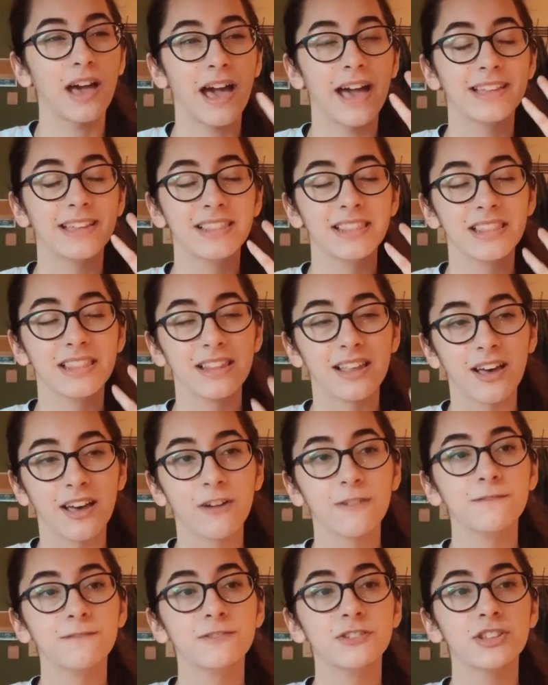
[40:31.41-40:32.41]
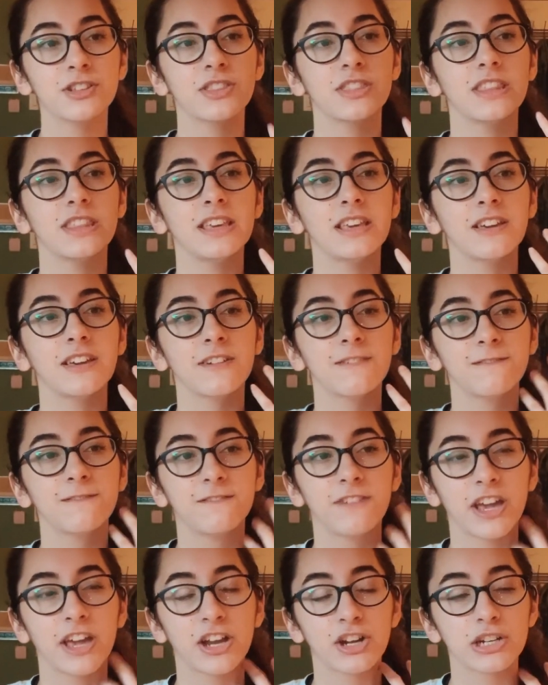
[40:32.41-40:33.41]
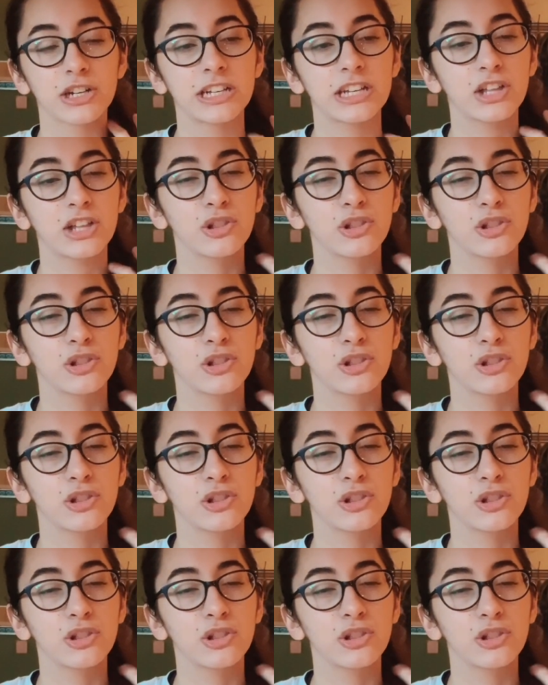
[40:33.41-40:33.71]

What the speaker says: I loved the very